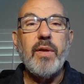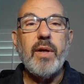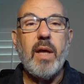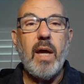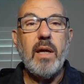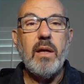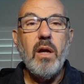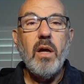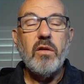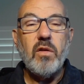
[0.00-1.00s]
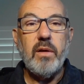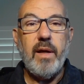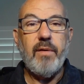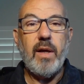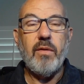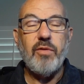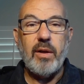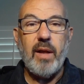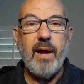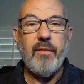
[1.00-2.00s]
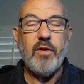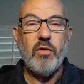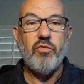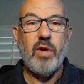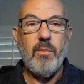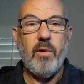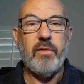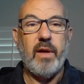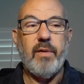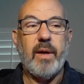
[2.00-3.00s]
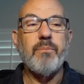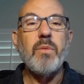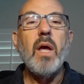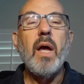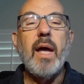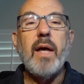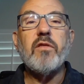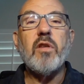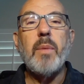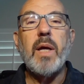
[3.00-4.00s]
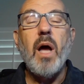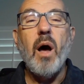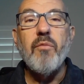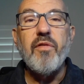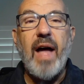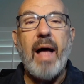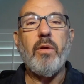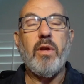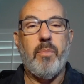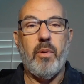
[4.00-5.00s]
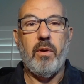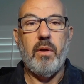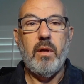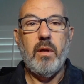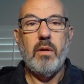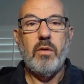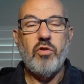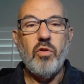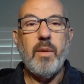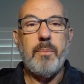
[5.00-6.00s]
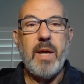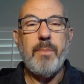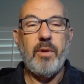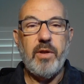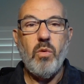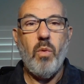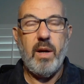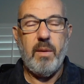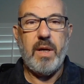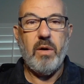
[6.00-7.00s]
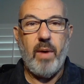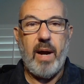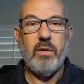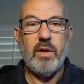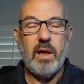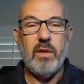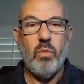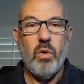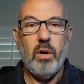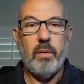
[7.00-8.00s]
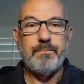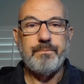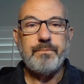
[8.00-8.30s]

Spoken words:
The key to living the life you dream of living is to become valuable to the people you want to be around in the world.